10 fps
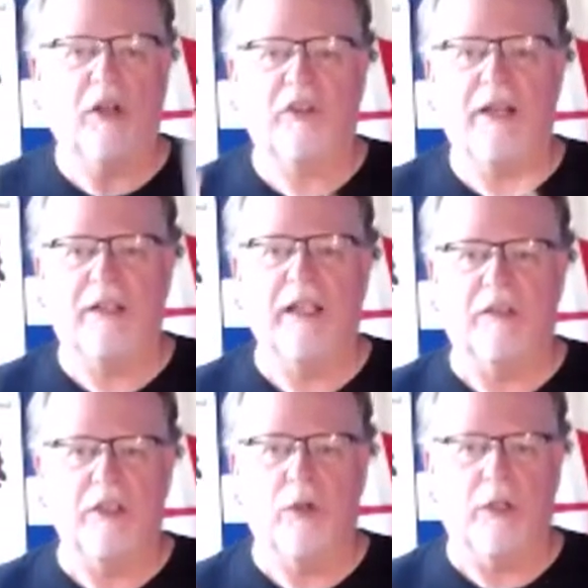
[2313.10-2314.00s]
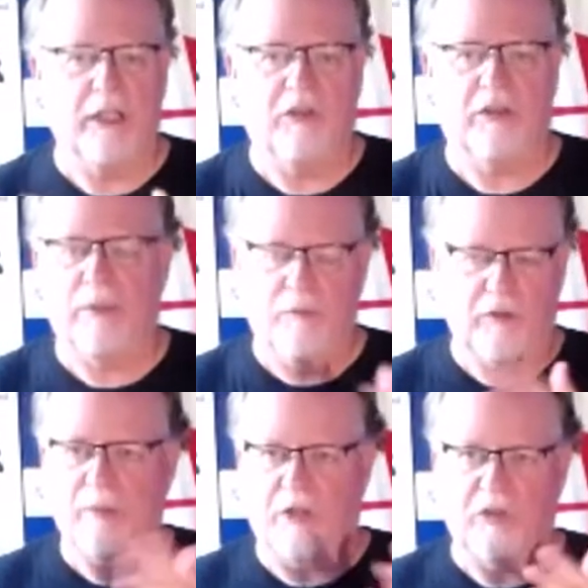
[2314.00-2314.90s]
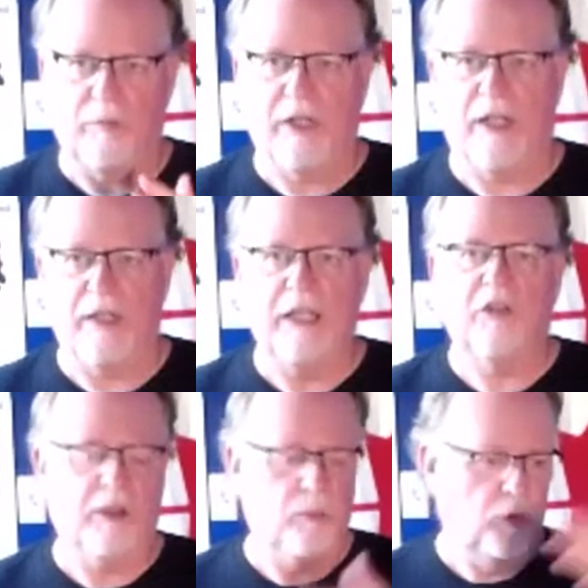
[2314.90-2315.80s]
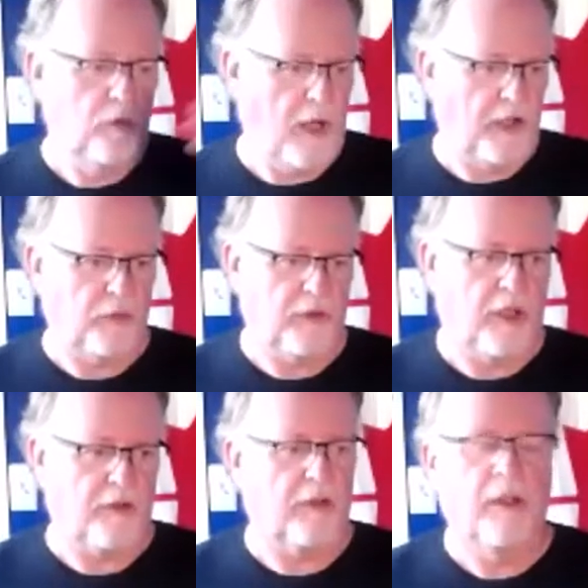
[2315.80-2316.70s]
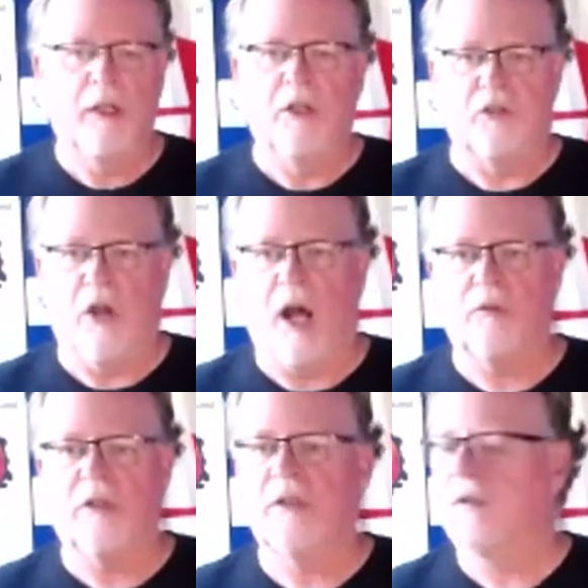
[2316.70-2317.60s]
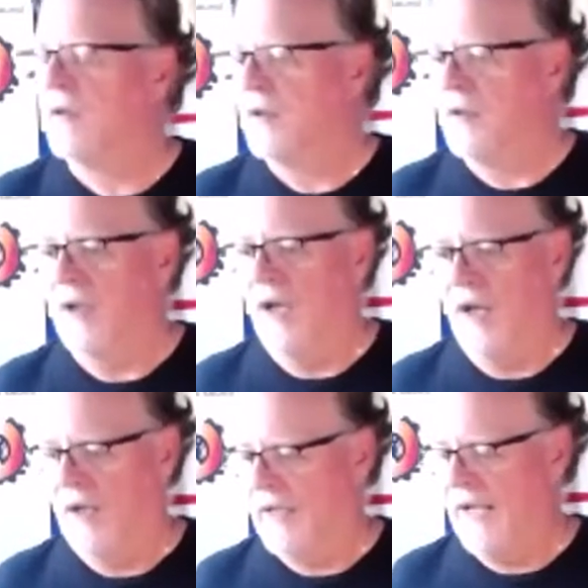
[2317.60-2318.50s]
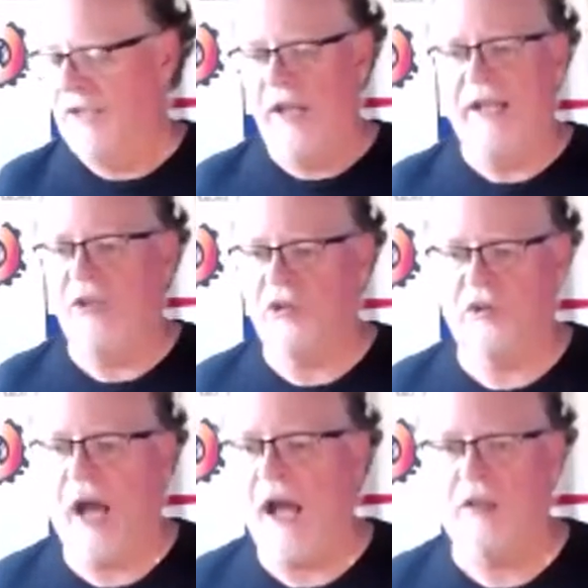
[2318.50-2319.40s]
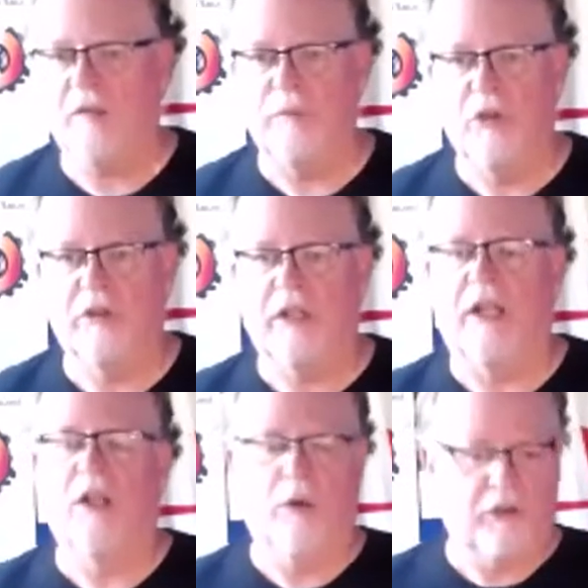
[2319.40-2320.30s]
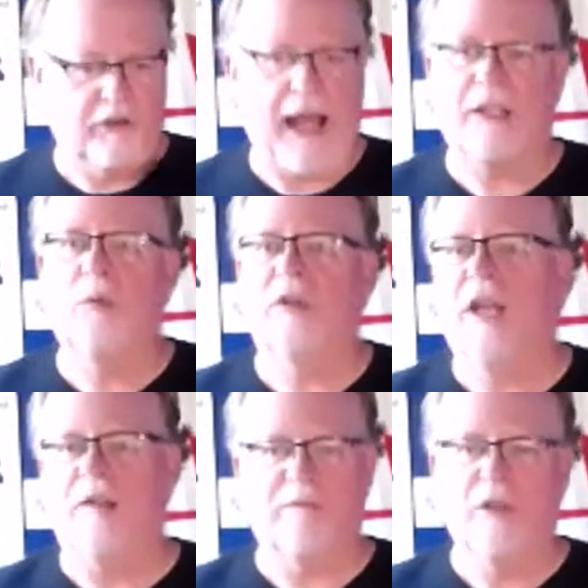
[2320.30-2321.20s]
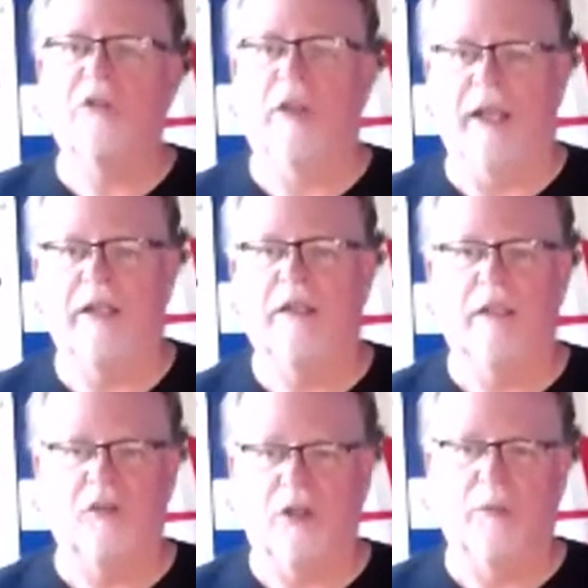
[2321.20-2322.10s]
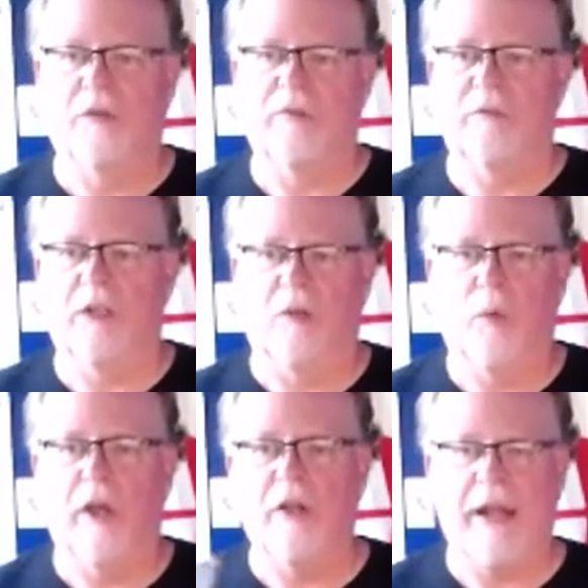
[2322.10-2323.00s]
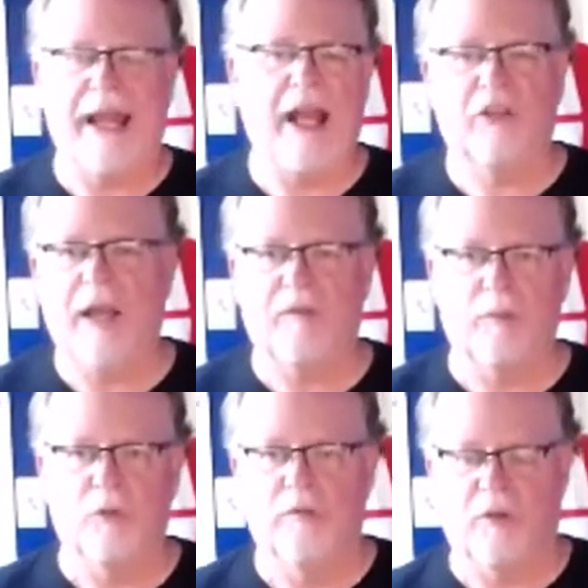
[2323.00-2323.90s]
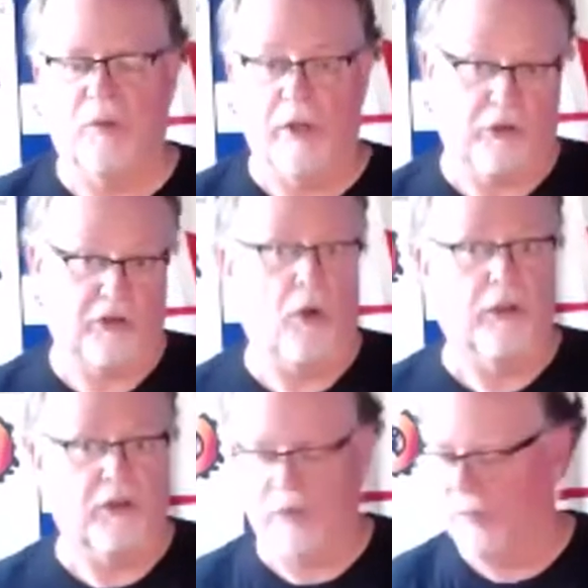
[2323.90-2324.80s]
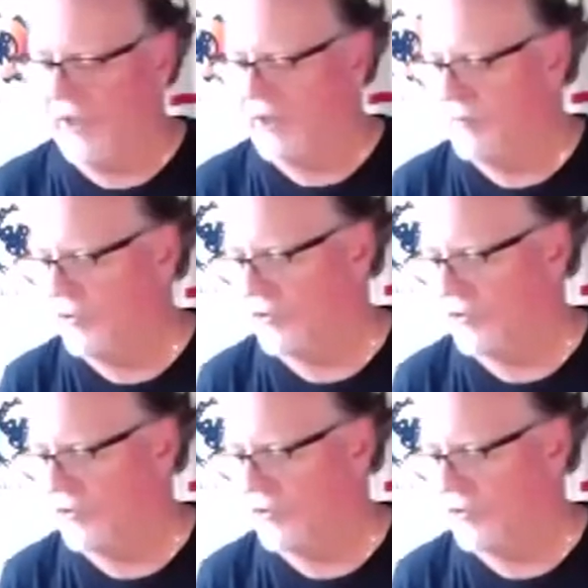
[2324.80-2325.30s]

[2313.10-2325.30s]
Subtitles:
a technique that you can easily, we talked about this at the beginning, easily move on to another genre, any style of music, and know exactly what that feels like in terms of the way your hands have to move and the way your soul is when you're playing the music